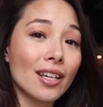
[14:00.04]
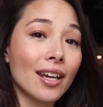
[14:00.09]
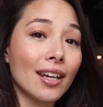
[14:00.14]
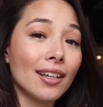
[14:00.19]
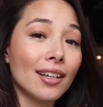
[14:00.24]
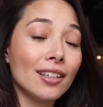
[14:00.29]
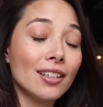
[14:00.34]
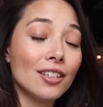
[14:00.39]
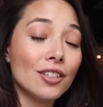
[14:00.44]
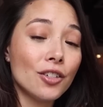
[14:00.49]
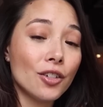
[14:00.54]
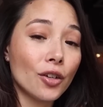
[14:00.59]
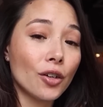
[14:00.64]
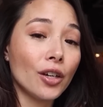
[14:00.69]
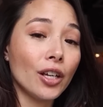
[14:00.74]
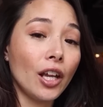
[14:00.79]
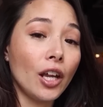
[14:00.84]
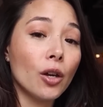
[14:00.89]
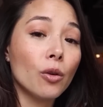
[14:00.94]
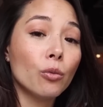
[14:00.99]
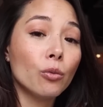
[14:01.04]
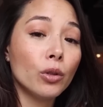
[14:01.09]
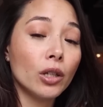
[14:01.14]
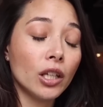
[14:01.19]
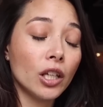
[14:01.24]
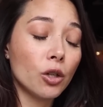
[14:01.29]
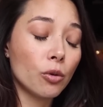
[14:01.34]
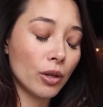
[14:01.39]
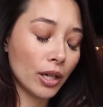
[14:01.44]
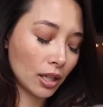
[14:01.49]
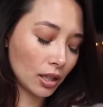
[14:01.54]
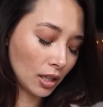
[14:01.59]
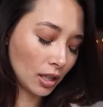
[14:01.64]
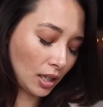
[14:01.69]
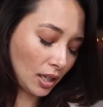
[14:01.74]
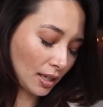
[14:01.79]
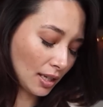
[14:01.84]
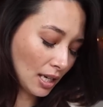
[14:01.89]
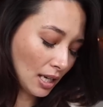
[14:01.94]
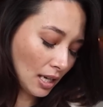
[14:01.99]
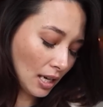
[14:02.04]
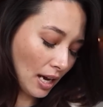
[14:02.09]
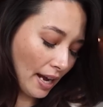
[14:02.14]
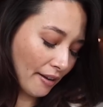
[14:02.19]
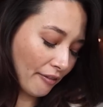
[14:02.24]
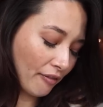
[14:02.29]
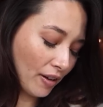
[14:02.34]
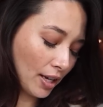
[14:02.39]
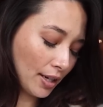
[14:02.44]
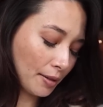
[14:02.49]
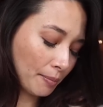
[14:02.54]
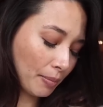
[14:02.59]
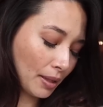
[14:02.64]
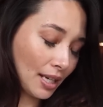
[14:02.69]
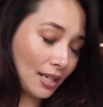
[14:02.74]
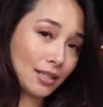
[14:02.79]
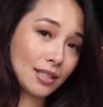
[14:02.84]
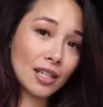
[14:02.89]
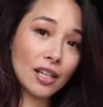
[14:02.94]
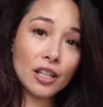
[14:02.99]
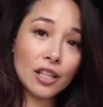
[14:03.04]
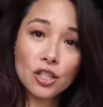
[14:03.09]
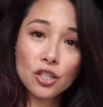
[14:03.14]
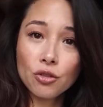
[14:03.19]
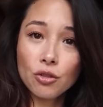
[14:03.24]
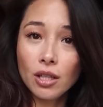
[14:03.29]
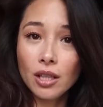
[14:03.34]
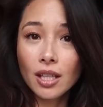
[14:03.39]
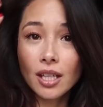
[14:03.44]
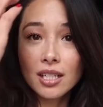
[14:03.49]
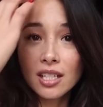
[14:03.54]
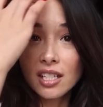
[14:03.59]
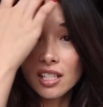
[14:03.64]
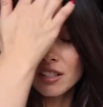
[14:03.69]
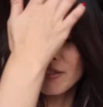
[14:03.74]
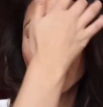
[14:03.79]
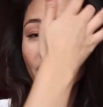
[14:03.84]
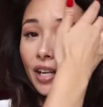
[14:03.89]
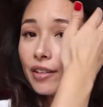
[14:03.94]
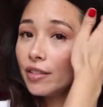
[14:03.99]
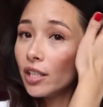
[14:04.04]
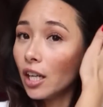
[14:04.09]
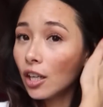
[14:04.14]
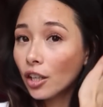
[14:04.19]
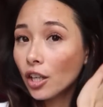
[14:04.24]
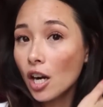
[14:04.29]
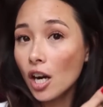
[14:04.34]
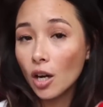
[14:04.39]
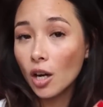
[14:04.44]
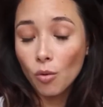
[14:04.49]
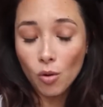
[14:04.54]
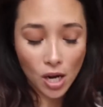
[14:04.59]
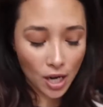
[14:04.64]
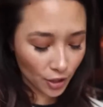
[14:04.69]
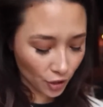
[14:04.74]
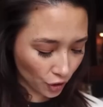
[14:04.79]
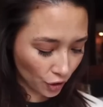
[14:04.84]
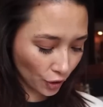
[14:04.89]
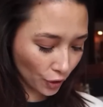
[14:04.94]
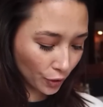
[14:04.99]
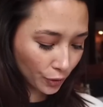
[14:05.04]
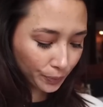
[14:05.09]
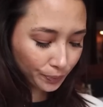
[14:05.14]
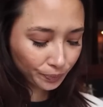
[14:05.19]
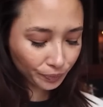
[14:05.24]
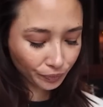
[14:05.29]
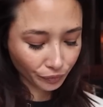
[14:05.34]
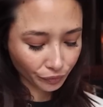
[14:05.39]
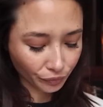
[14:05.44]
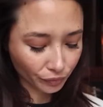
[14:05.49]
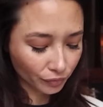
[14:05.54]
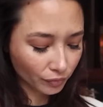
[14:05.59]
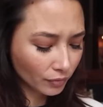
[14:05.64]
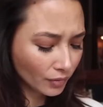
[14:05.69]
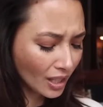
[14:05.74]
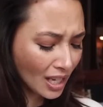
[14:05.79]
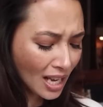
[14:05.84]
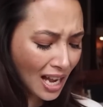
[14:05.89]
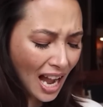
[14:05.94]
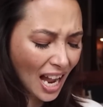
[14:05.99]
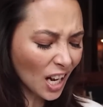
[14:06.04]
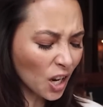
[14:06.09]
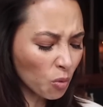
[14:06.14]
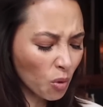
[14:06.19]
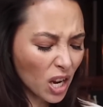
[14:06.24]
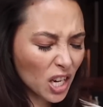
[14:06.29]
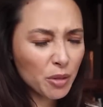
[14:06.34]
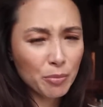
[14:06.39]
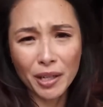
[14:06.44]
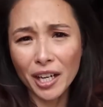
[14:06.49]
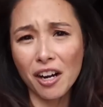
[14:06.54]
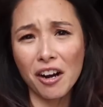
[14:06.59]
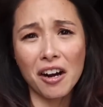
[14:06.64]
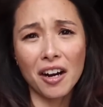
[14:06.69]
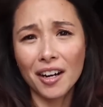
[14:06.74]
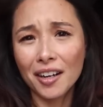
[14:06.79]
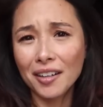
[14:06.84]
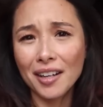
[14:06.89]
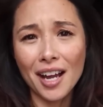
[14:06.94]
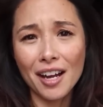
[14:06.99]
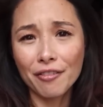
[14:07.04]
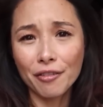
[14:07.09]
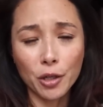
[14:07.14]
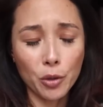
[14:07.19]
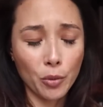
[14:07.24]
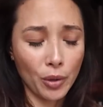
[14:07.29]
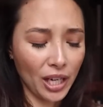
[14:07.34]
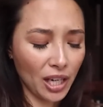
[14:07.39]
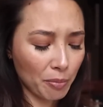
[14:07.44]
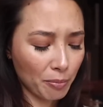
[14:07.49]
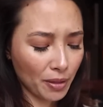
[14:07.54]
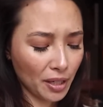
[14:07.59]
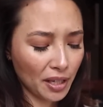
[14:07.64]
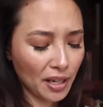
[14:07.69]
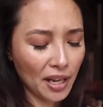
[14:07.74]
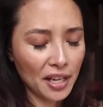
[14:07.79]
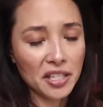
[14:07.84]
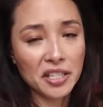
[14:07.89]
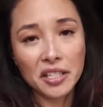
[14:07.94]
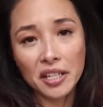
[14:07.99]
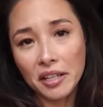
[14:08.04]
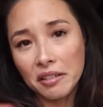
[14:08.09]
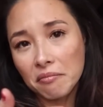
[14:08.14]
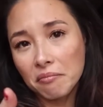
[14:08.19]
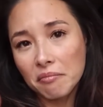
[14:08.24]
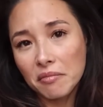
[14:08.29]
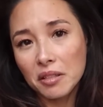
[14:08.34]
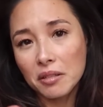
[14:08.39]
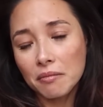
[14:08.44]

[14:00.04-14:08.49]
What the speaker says: get dirty really quickly. I found a place on the street that does a $5 car wash. So I don't wash my car every week, but I set